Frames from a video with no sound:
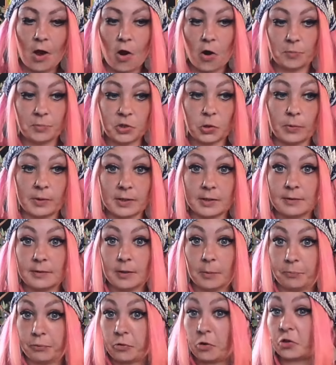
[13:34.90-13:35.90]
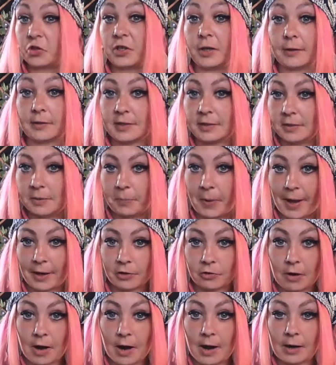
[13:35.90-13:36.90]
I'm doing a project in the
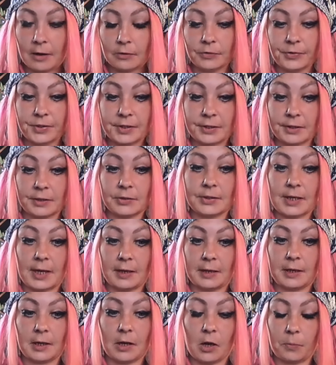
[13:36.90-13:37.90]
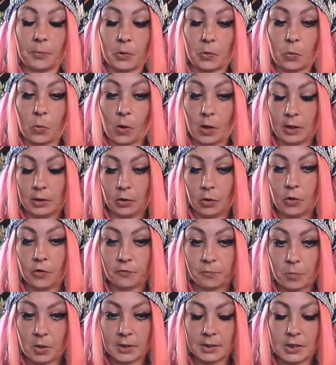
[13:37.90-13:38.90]
background that's taking up quite a lot
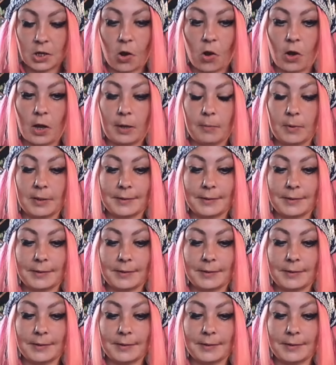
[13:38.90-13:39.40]
of my time.